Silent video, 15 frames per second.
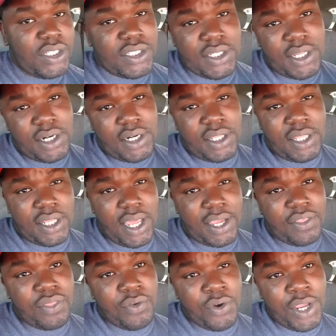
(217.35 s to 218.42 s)
It's literally
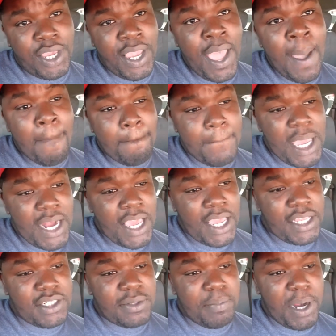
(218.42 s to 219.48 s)
like three minutes,